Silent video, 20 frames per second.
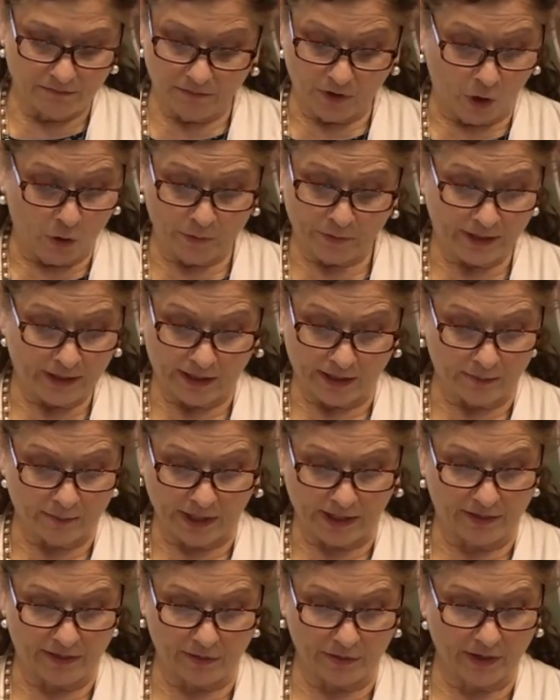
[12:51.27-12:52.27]
only in
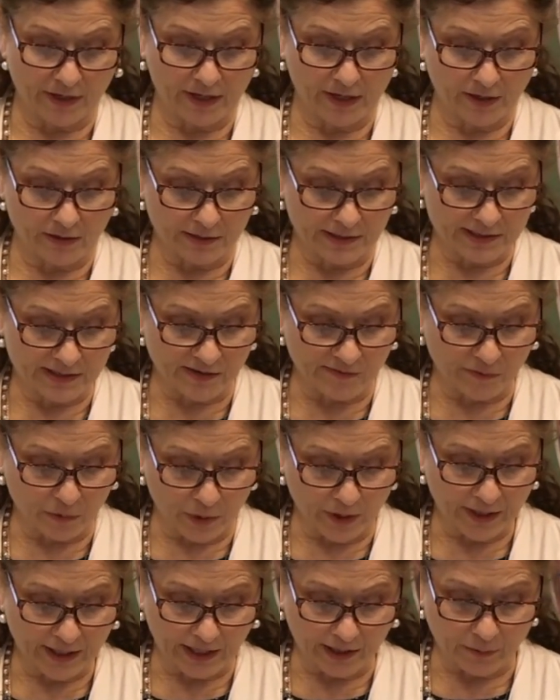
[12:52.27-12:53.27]
my 30 years of
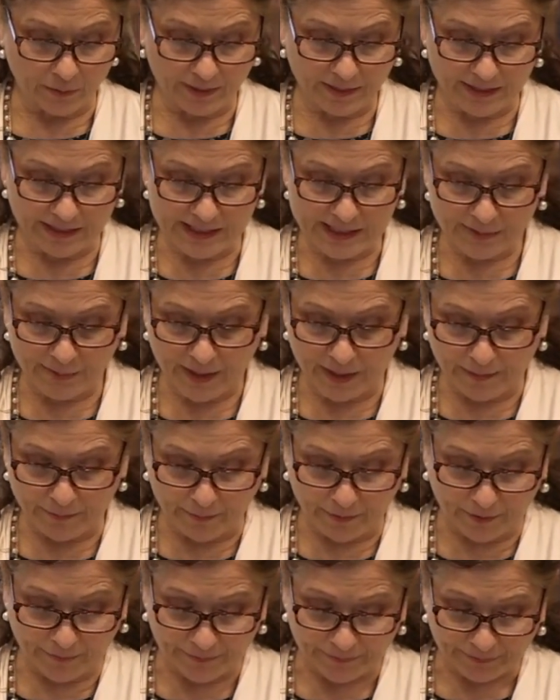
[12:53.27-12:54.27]
working with these
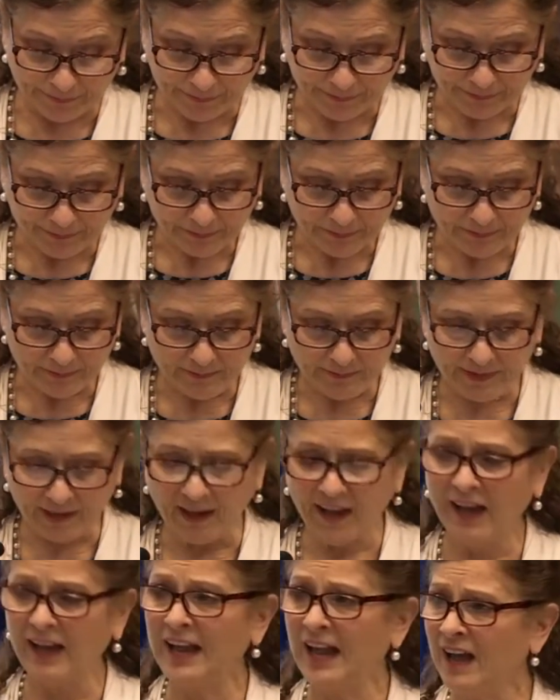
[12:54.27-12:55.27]
people.
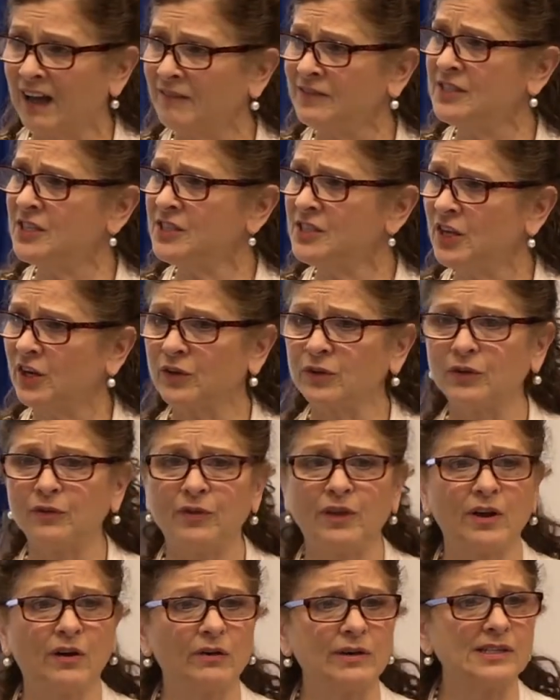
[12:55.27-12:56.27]
I have to tell you
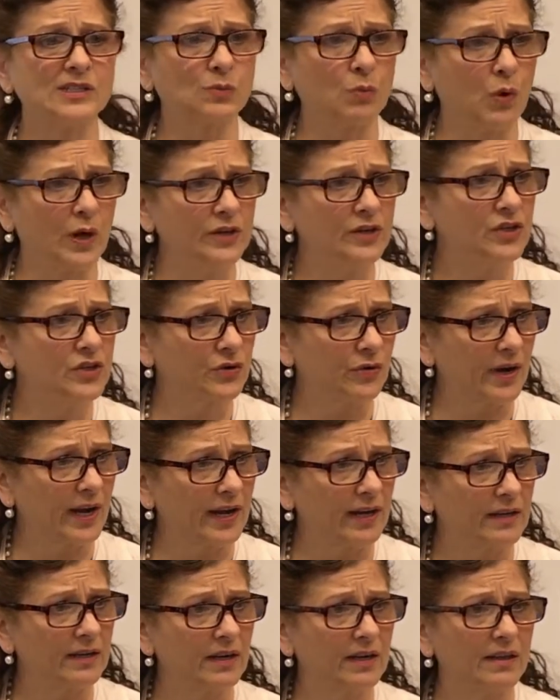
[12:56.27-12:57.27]
there is one
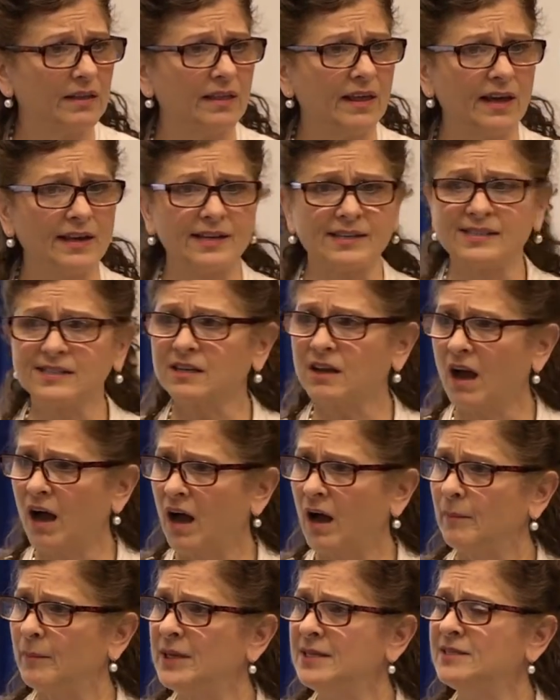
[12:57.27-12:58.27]
trait that is
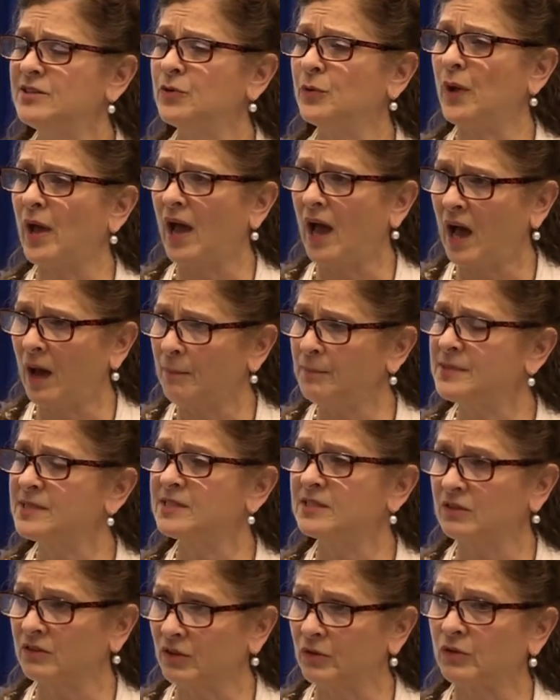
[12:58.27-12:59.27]
common to
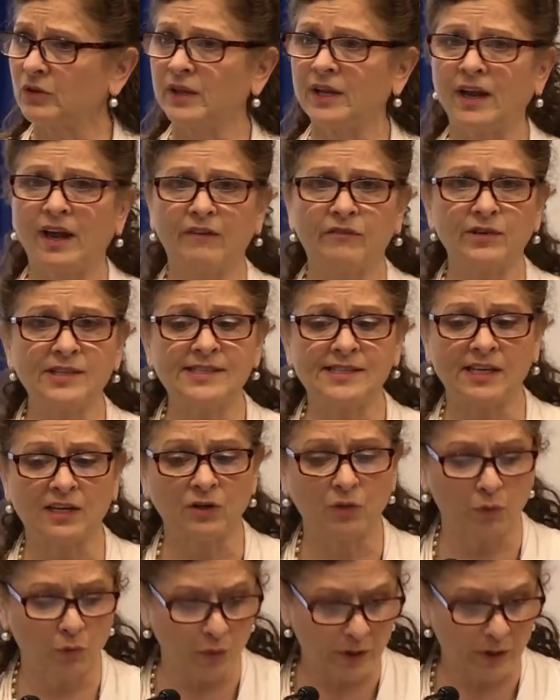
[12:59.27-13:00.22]
absolutely every single